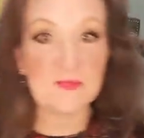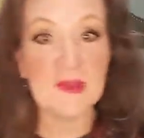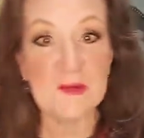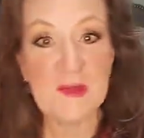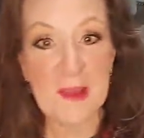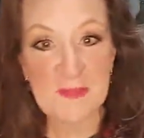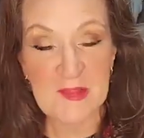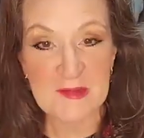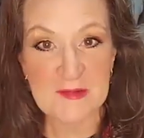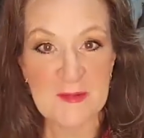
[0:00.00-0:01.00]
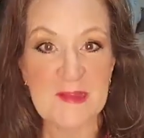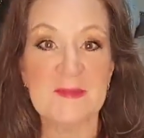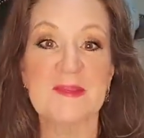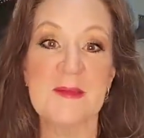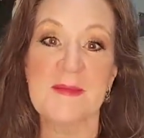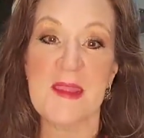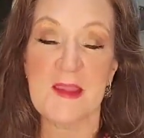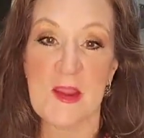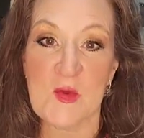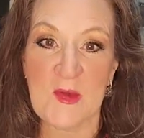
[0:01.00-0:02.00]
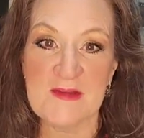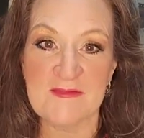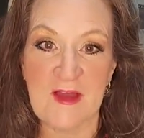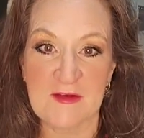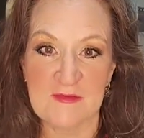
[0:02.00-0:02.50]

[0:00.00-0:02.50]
They do not belong to me, but they make great fodder